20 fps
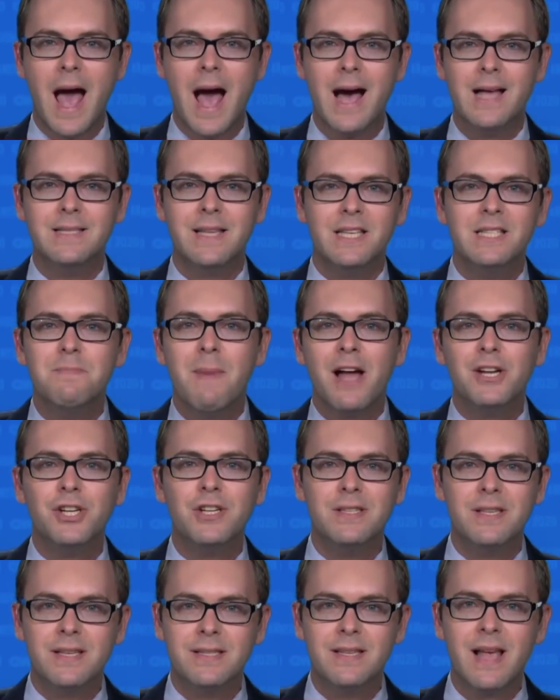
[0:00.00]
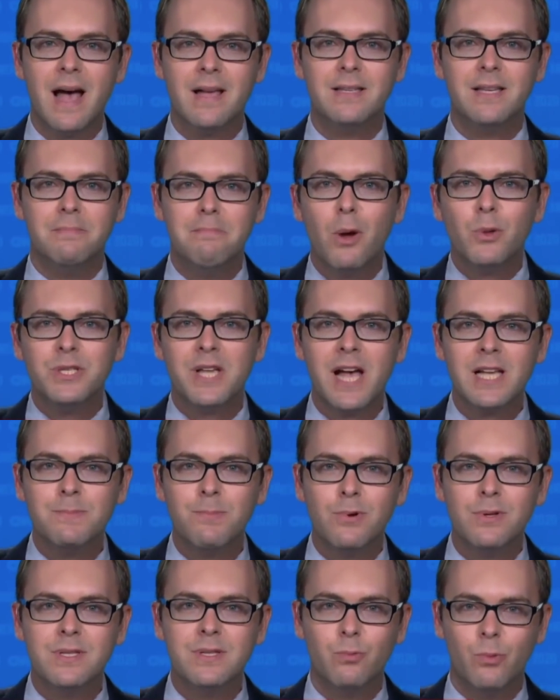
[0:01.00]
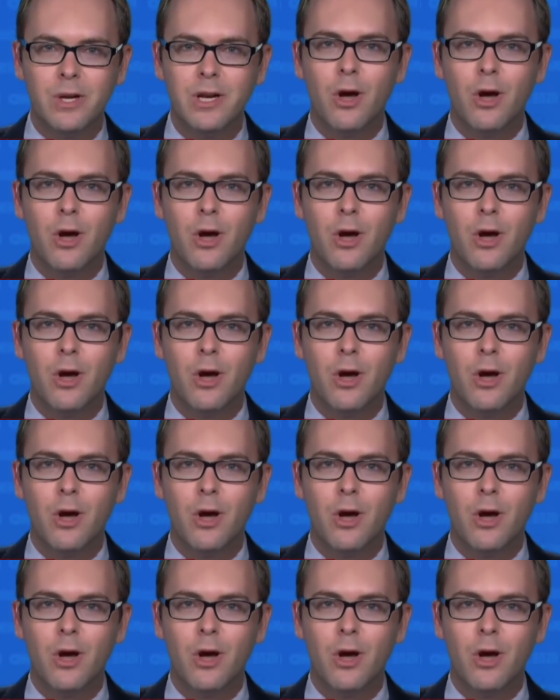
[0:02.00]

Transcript: as a smashing success, and most experts